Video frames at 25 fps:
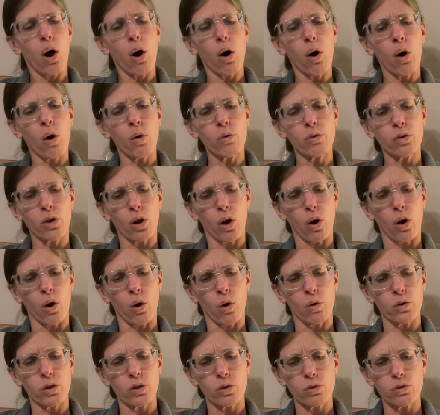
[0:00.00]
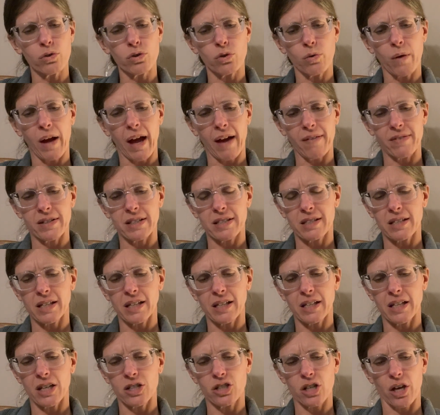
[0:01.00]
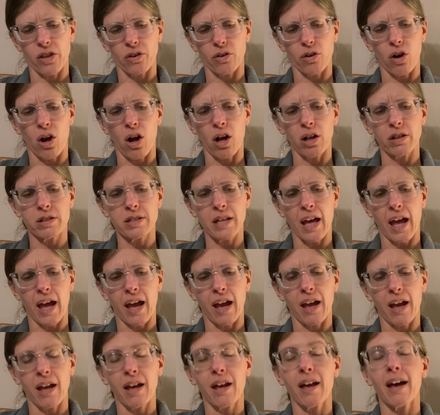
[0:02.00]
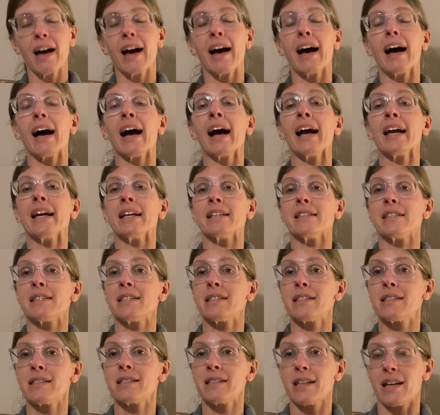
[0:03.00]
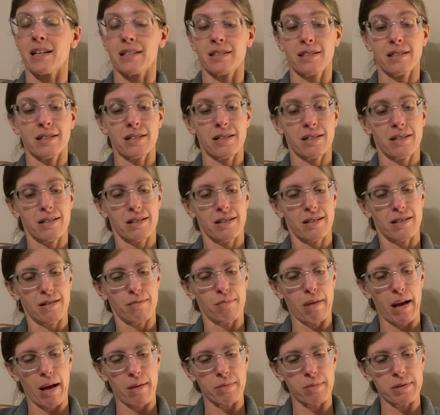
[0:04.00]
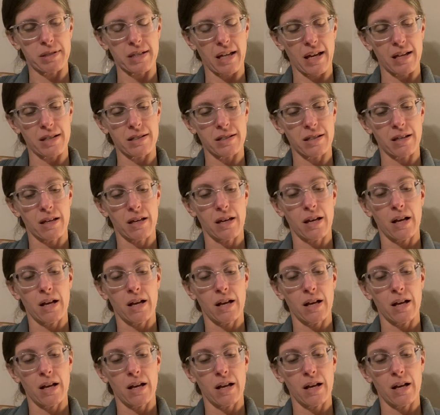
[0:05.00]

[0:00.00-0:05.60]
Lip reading: Oh no, you two haven't seen each other all day. I insist, Mom says.